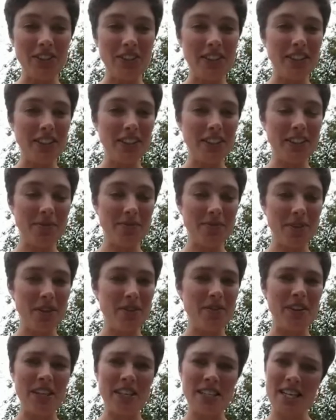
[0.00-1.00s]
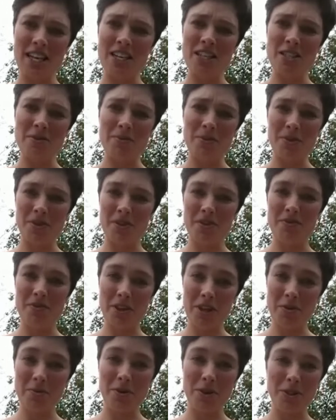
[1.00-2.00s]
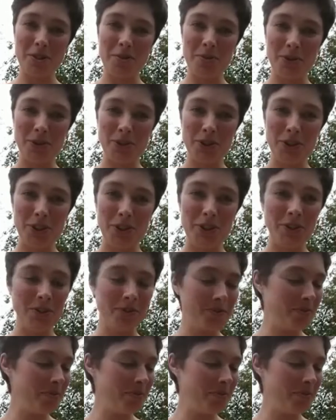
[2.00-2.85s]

into something really tangible and really possible to do.